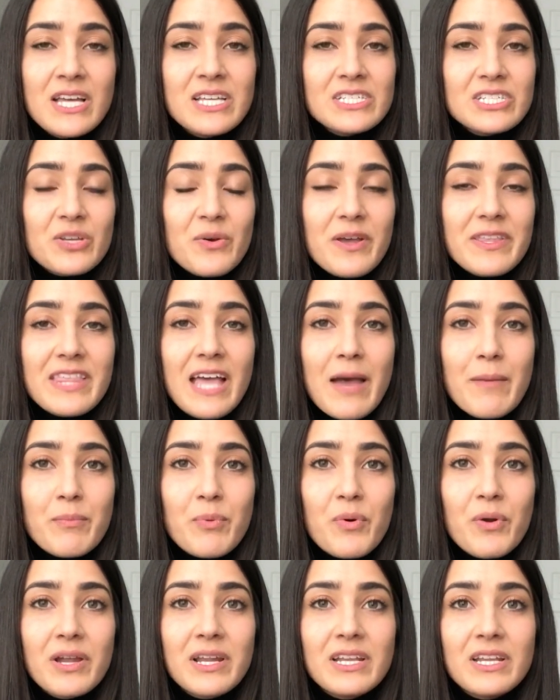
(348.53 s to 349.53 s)
So at that
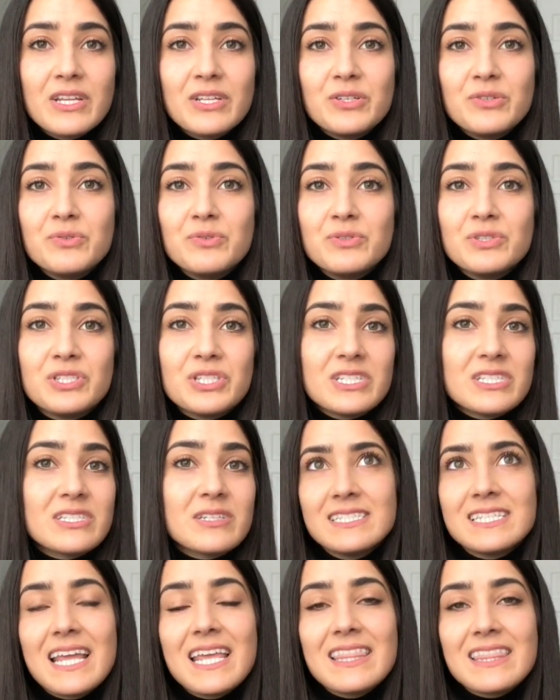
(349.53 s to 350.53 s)
point, you
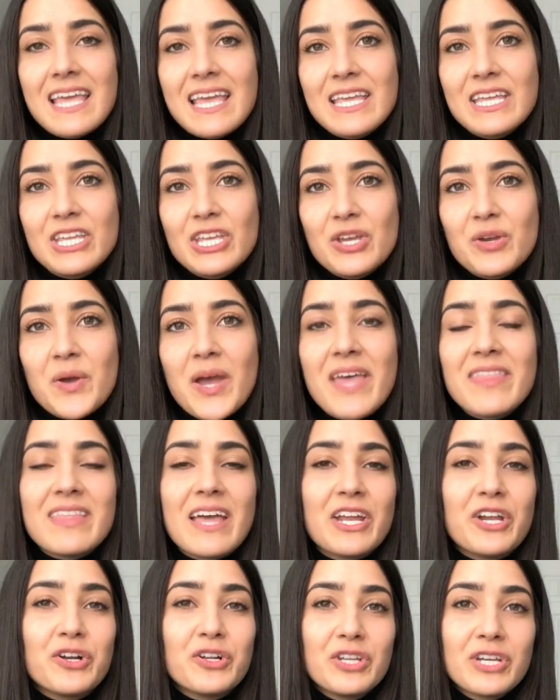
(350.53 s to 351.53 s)
just say thank you and
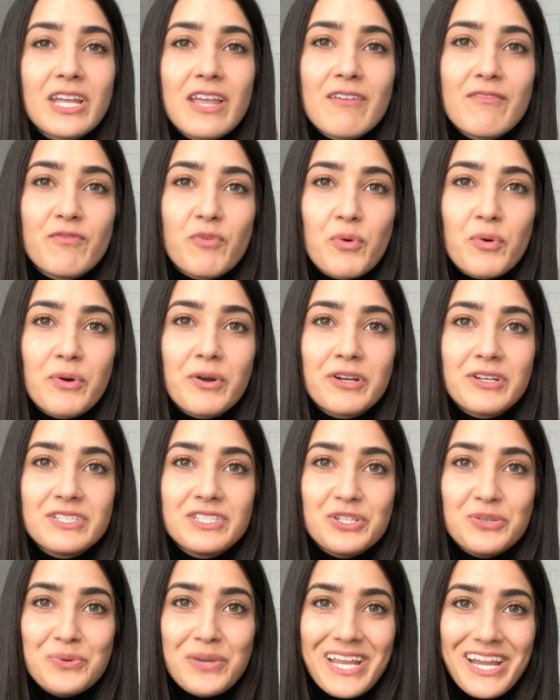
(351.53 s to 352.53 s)
that you're looking forward
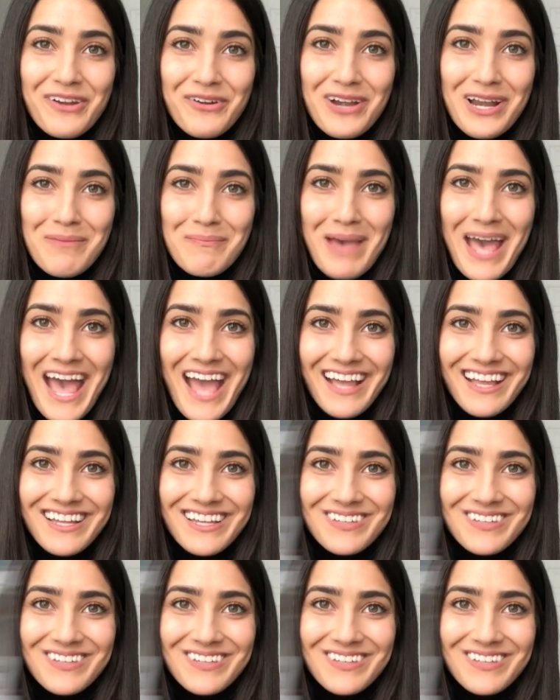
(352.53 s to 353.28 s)
to hearing back.